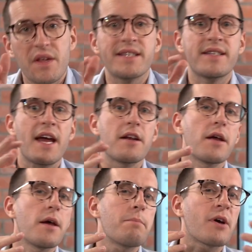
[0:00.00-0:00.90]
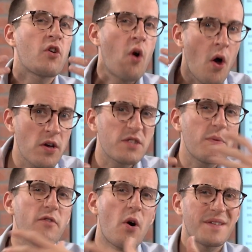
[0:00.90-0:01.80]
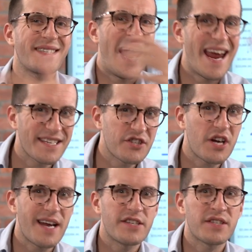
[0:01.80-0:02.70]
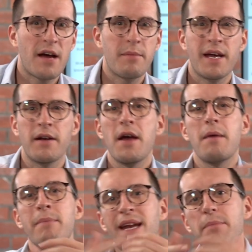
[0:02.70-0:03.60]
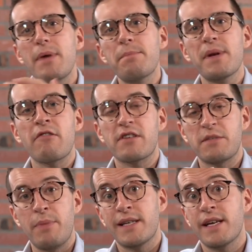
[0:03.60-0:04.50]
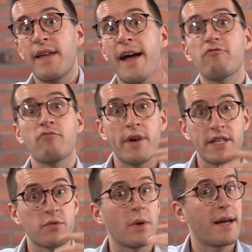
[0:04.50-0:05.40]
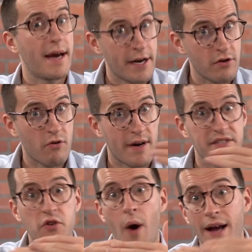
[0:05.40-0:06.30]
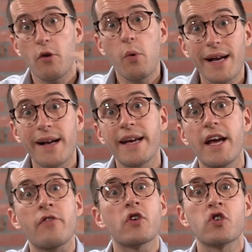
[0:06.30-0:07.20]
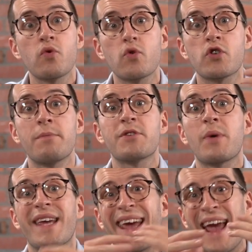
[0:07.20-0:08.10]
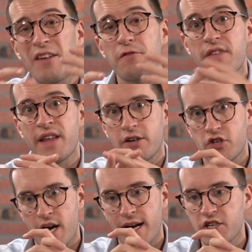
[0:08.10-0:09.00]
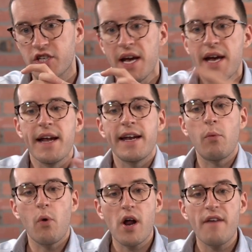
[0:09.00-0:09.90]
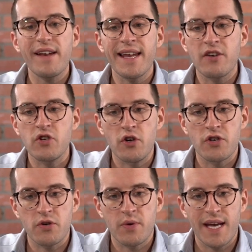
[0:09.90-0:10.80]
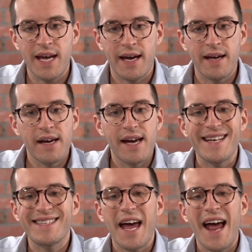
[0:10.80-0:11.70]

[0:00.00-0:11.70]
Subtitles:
is that because we've got tax changes coming in, many people are expecting that rents will increase quite quickly in the short term to account for that change. Now, what I've allowed you to do here is